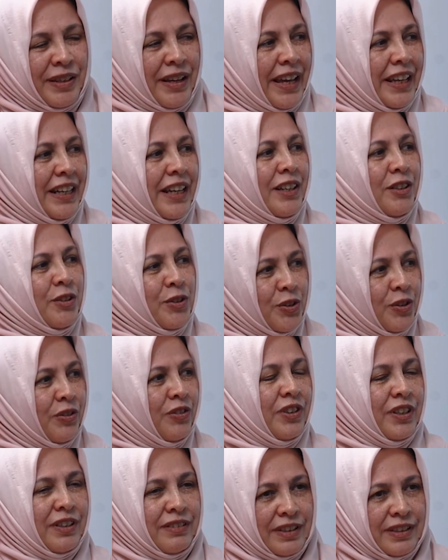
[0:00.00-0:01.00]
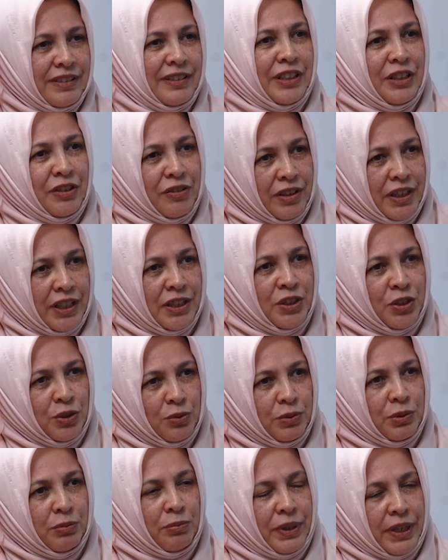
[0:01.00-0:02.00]
And I also think that
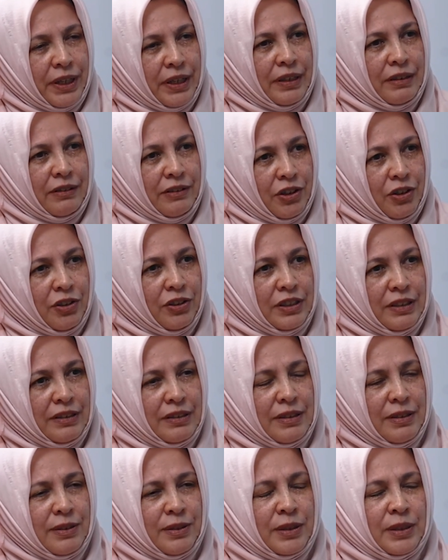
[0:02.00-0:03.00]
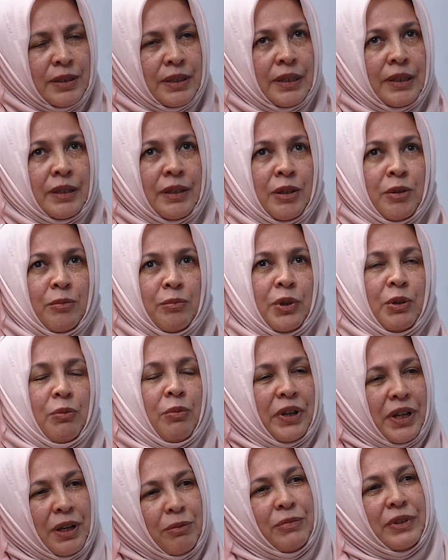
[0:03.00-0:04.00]
regulation will play a role in this. But
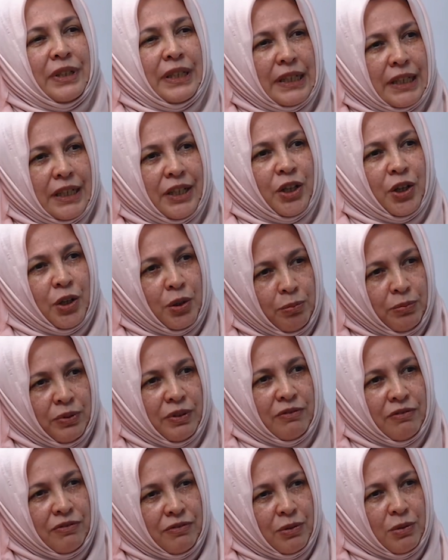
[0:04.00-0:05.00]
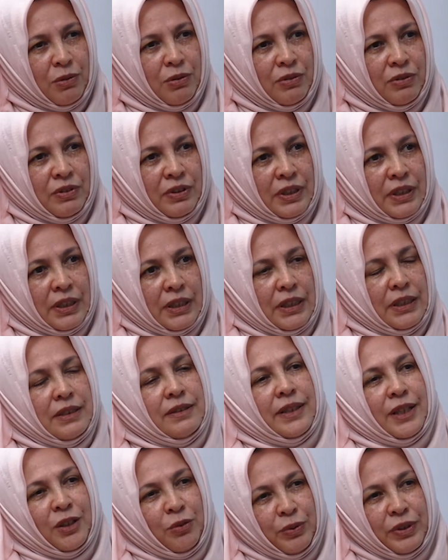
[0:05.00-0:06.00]
what I'm really hoping for
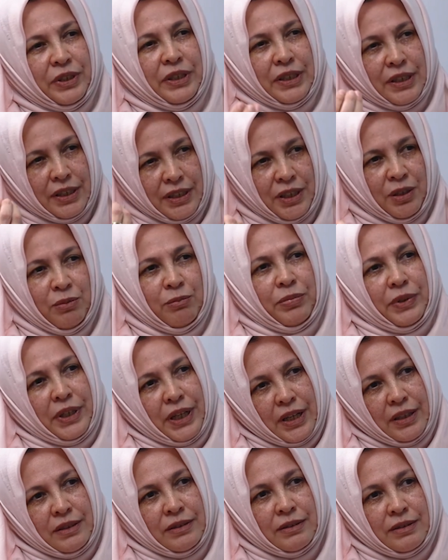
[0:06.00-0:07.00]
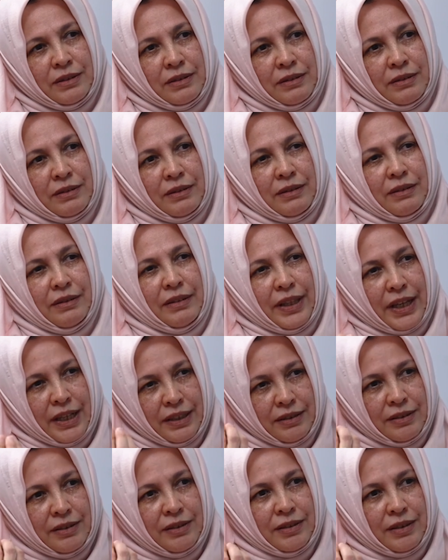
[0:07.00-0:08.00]
is that we really embrace that
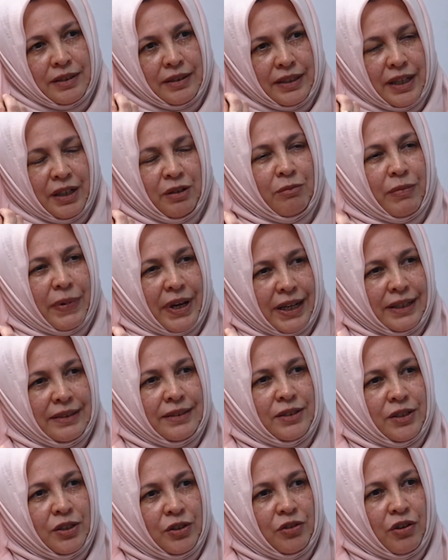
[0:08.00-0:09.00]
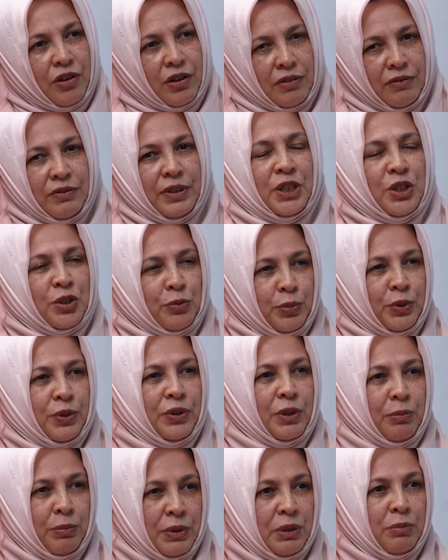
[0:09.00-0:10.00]
mindset of let's put
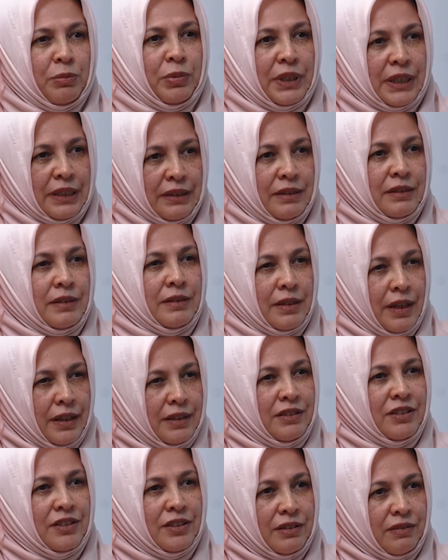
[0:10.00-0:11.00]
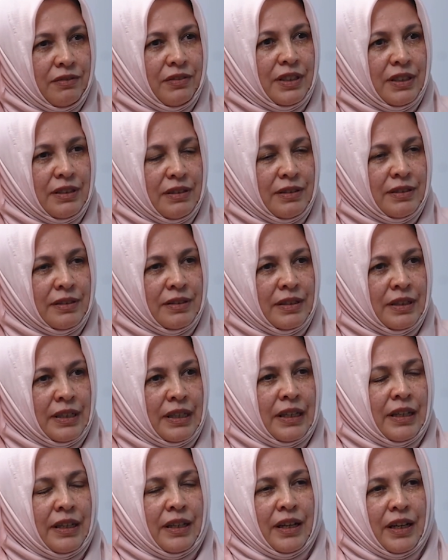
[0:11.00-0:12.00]
the people at the center of this,
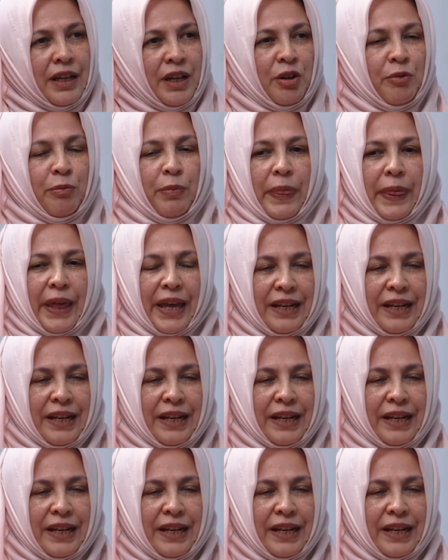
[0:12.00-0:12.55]
and